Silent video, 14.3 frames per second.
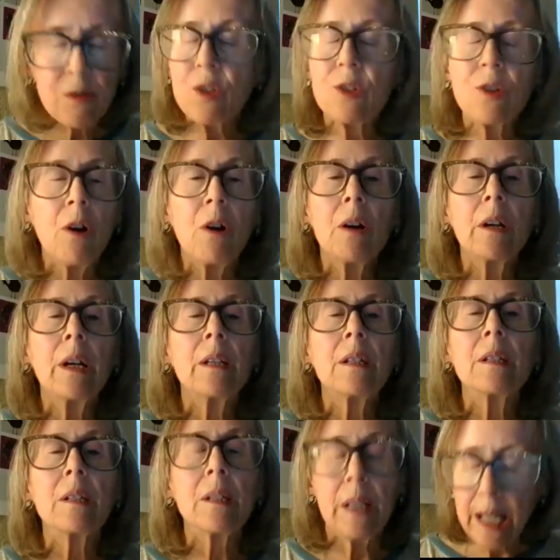song
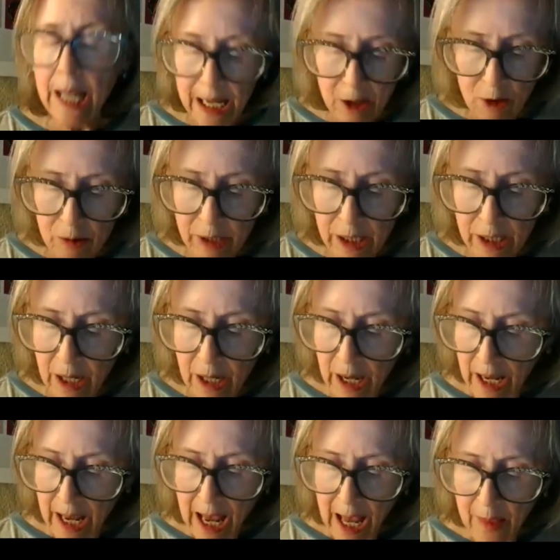it's layering
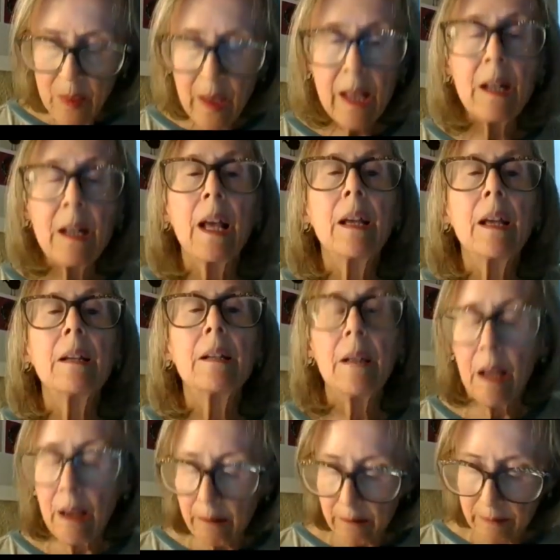and then laying
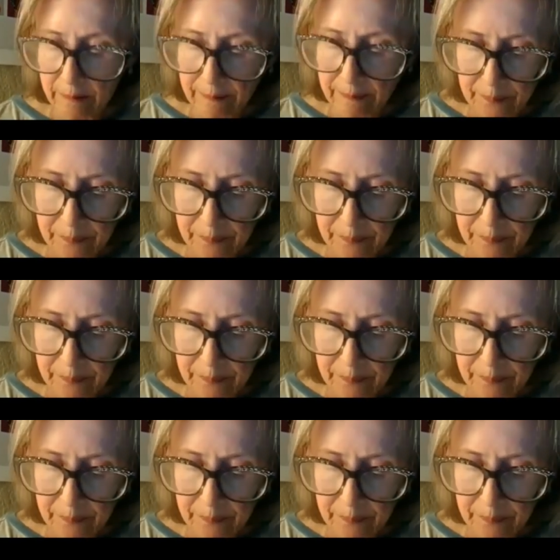down.